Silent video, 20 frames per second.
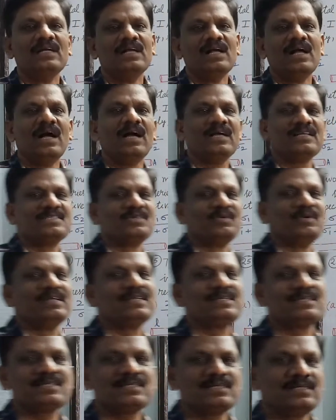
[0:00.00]
Hi
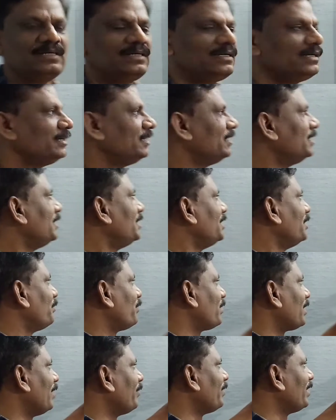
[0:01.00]
students,
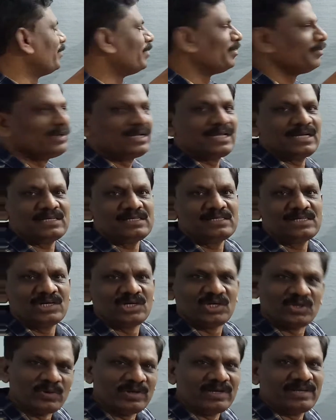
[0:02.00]
problem number
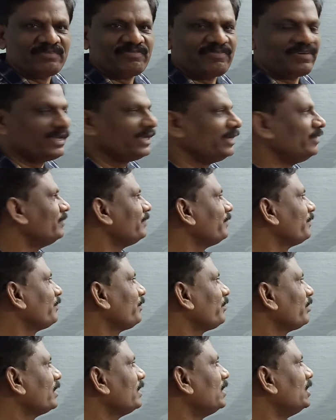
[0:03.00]
twenty-five.
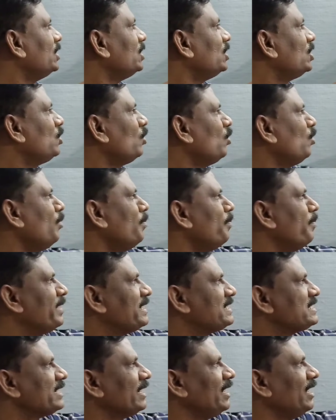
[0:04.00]
Two
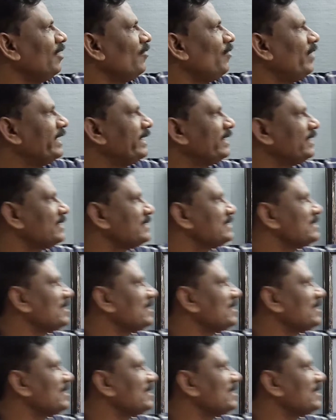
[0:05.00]
metal wires